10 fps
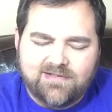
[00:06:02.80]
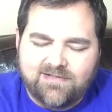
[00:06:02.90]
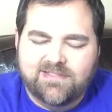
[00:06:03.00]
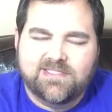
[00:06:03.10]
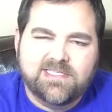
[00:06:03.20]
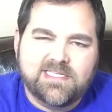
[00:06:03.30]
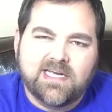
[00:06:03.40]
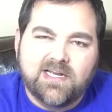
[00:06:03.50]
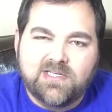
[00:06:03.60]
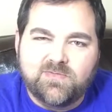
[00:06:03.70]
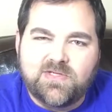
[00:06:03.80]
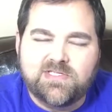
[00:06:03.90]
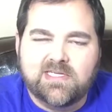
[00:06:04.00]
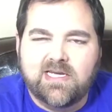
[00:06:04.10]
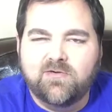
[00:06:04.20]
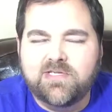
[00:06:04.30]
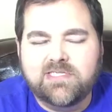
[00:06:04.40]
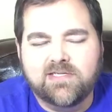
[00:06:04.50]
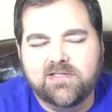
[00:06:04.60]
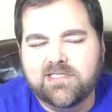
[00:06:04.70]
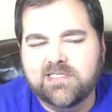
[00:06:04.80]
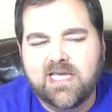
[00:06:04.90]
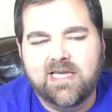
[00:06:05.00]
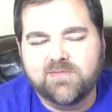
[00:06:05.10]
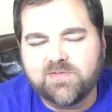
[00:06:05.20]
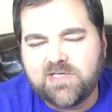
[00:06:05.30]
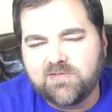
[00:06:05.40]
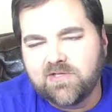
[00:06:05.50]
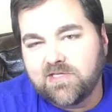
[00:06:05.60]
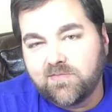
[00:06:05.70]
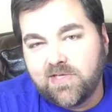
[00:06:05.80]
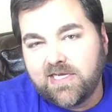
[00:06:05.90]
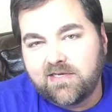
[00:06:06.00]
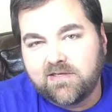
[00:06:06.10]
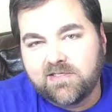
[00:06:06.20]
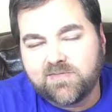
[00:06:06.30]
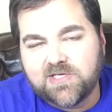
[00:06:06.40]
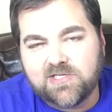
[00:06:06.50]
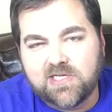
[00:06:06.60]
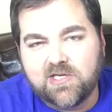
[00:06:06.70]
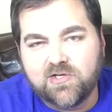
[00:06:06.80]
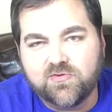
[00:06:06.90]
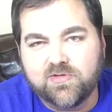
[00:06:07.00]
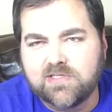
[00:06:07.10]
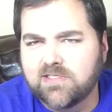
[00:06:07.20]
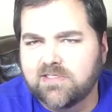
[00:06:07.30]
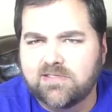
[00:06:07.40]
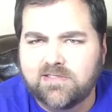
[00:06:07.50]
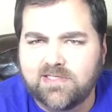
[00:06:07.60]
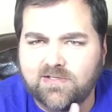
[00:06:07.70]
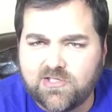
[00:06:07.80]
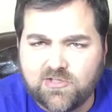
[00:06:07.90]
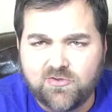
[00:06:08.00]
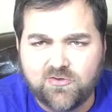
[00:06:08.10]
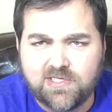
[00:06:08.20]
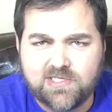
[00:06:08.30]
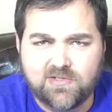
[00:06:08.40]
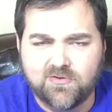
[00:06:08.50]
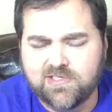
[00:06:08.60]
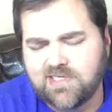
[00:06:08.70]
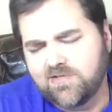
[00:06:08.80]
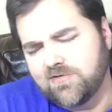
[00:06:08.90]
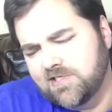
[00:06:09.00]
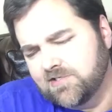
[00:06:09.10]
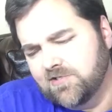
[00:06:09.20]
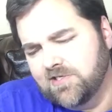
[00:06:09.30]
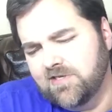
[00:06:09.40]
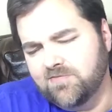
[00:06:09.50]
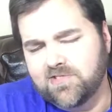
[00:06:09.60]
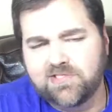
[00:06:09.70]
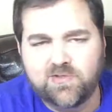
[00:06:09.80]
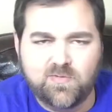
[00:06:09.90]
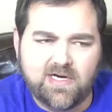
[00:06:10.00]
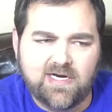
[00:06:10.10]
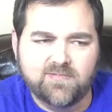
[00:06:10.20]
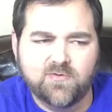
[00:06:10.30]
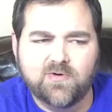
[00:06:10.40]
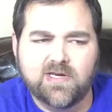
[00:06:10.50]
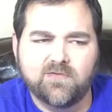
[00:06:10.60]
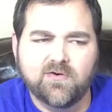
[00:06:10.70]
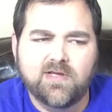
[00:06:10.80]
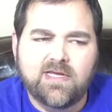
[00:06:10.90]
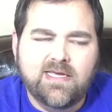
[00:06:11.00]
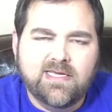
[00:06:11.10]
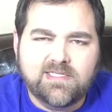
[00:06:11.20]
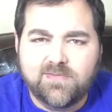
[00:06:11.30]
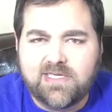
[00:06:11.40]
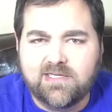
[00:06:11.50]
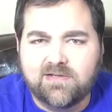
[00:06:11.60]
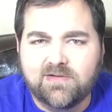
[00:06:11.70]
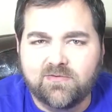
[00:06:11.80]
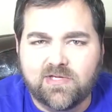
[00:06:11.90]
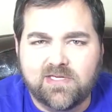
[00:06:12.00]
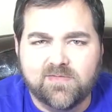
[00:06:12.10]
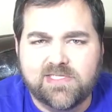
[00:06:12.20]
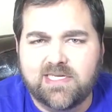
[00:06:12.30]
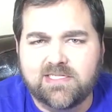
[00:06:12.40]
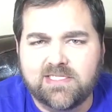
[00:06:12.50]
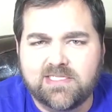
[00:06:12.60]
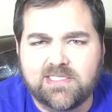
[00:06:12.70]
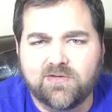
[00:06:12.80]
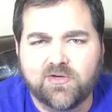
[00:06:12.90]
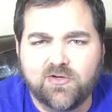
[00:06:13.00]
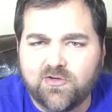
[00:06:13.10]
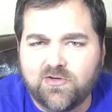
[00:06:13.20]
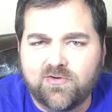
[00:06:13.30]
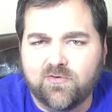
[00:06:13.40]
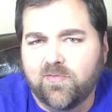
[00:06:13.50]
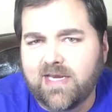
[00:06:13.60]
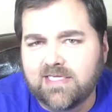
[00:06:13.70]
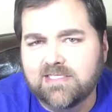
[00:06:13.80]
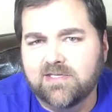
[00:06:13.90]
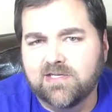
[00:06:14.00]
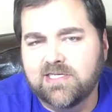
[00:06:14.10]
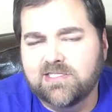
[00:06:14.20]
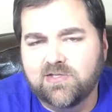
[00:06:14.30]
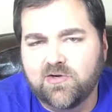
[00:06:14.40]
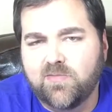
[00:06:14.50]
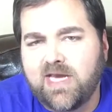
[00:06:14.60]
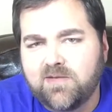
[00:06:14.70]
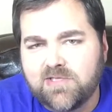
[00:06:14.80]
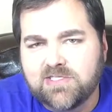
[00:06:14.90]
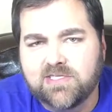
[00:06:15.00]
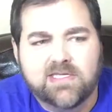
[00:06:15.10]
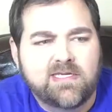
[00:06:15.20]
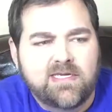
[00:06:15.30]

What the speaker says: since I got into music, I always hear these camps of people that debate, especially in country, is that it's too traditional or it's not traditional enough or it's too pop or whatever. To me, it really comes down to it's either good or a bad song, and it's good or bad music.